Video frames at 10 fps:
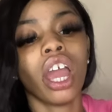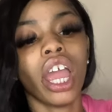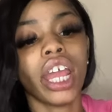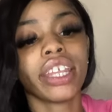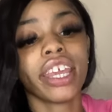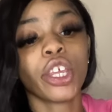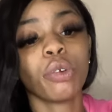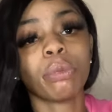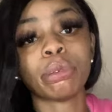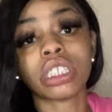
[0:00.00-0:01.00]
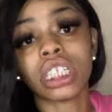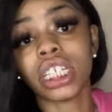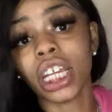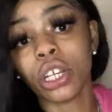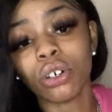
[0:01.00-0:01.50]
and then you would put the
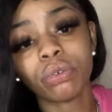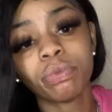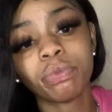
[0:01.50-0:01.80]
needle